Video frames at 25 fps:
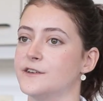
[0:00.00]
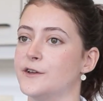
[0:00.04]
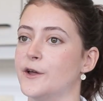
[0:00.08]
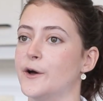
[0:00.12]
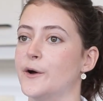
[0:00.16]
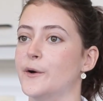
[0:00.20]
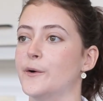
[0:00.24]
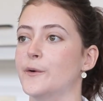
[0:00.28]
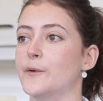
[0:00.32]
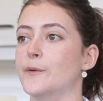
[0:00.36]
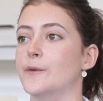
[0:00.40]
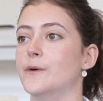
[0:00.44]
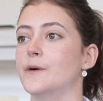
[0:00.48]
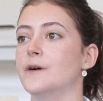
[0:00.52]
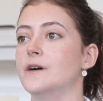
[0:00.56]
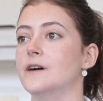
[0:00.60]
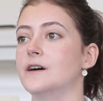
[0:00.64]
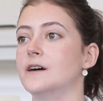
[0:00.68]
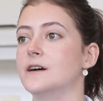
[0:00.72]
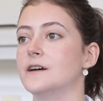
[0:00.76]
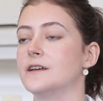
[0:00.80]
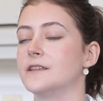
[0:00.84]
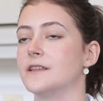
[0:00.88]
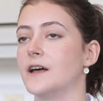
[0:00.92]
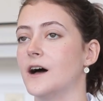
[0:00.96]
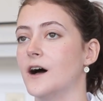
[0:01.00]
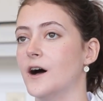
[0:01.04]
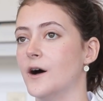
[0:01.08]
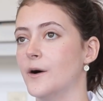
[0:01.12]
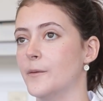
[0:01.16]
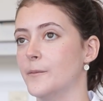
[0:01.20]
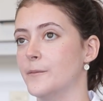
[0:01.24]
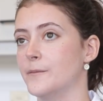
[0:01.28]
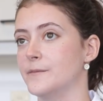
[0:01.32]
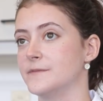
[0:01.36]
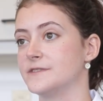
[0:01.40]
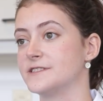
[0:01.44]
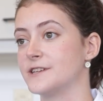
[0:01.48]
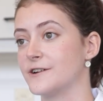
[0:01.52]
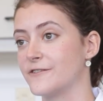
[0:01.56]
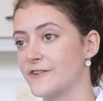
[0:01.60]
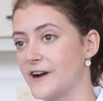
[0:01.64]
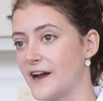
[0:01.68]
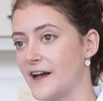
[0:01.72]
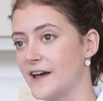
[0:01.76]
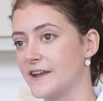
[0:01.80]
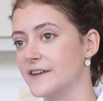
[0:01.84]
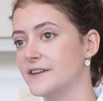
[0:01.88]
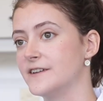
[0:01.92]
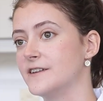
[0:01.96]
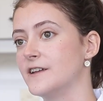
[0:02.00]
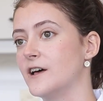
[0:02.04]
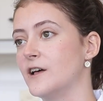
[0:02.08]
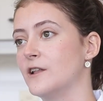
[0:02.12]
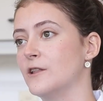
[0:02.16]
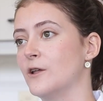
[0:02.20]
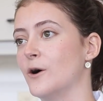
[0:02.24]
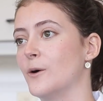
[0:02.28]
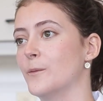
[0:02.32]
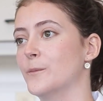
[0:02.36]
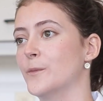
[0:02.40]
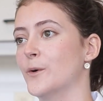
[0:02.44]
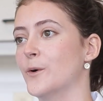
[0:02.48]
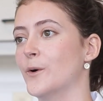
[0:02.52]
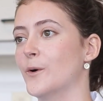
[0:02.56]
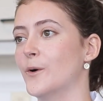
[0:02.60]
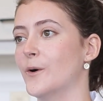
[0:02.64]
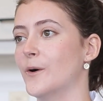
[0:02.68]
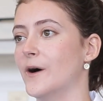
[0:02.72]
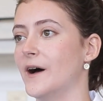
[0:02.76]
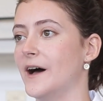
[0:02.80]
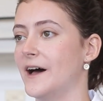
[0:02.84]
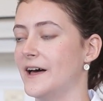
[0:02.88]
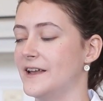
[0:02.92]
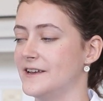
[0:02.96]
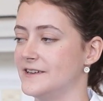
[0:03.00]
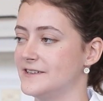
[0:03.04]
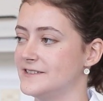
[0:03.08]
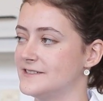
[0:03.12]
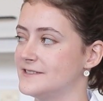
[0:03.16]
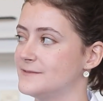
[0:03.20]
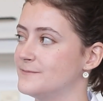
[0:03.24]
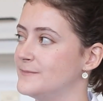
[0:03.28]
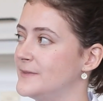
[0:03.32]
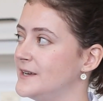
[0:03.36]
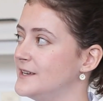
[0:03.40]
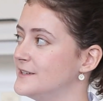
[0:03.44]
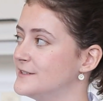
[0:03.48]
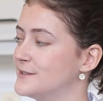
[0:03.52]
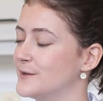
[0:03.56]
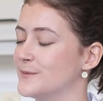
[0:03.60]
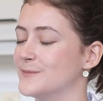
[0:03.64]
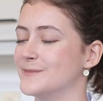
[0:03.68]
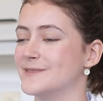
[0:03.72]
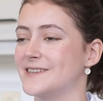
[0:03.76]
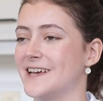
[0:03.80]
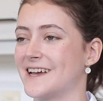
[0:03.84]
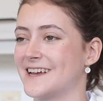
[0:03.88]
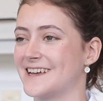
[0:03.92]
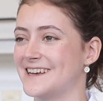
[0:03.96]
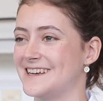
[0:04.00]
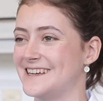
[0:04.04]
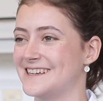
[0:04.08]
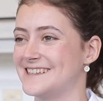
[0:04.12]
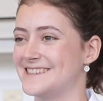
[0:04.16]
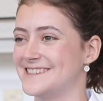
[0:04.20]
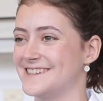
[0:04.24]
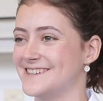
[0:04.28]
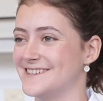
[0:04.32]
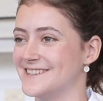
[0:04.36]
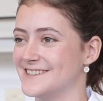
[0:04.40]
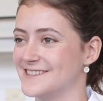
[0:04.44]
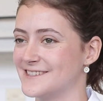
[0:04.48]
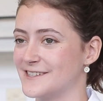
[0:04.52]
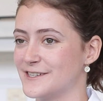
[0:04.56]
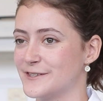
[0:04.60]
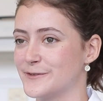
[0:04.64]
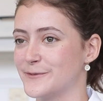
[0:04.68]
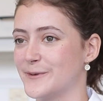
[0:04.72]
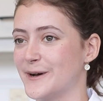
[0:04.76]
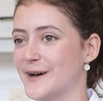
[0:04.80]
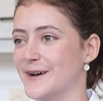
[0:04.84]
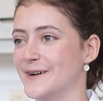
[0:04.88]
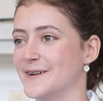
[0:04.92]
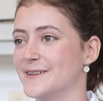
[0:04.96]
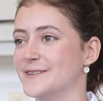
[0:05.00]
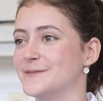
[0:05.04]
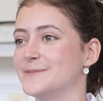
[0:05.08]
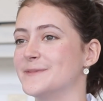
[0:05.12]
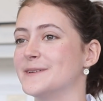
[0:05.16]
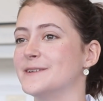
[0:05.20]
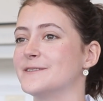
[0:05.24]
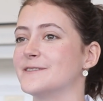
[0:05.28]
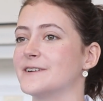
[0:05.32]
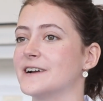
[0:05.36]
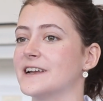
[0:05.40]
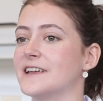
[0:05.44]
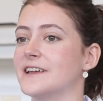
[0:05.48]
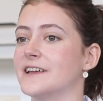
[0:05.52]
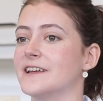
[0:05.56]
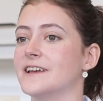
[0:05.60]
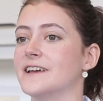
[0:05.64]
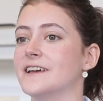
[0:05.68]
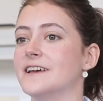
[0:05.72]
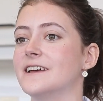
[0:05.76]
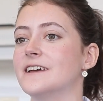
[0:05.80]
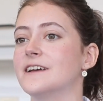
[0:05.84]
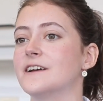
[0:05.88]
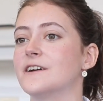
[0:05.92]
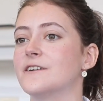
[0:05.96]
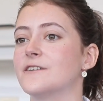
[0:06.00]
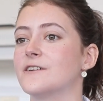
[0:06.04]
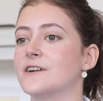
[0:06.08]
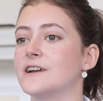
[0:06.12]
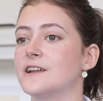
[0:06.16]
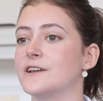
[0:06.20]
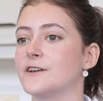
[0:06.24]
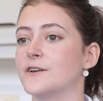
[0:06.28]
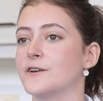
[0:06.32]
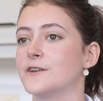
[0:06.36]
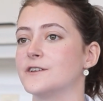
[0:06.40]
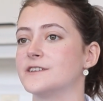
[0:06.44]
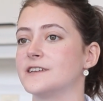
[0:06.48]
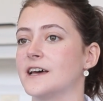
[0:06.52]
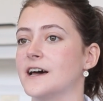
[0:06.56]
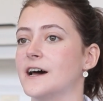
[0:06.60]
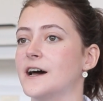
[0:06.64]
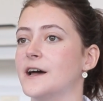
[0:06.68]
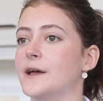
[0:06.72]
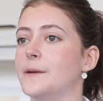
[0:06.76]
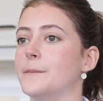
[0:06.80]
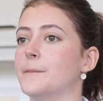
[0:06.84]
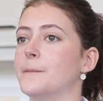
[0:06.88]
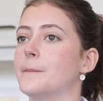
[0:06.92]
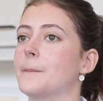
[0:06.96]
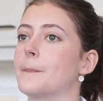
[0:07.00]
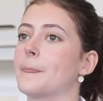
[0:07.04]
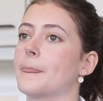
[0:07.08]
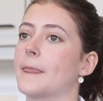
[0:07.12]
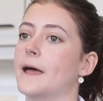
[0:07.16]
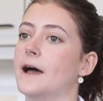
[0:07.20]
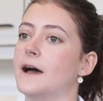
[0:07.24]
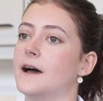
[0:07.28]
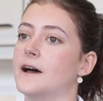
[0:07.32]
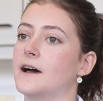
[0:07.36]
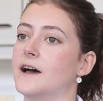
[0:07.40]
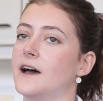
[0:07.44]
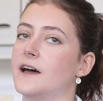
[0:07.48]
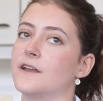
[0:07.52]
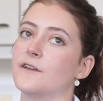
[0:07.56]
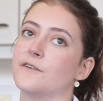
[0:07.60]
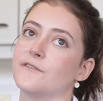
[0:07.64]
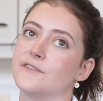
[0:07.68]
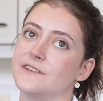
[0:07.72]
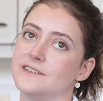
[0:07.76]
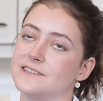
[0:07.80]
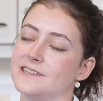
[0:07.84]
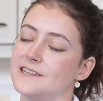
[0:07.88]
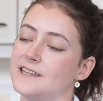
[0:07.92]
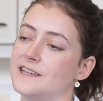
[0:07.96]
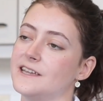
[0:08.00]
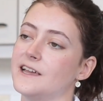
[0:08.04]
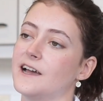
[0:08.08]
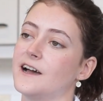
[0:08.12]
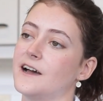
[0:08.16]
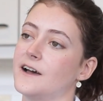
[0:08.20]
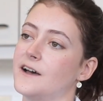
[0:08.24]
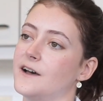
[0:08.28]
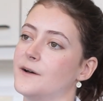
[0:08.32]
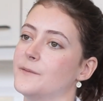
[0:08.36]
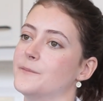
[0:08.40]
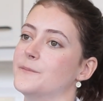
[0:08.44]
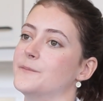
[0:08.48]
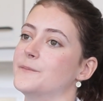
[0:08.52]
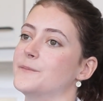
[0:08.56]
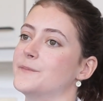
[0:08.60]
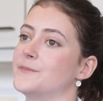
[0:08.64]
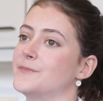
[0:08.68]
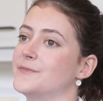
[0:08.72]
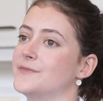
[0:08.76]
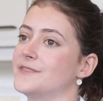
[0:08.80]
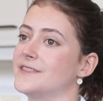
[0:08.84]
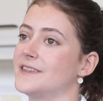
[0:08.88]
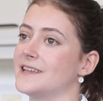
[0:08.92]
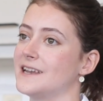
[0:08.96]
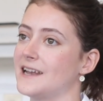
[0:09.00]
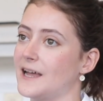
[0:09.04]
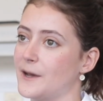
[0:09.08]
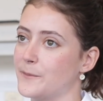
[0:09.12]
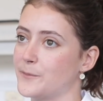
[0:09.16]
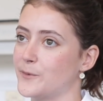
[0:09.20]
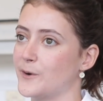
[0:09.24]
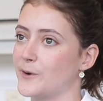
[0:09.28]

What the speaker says: know Saran a lot more and meet some second-year students as well. It's been a really good time, and obviously the lab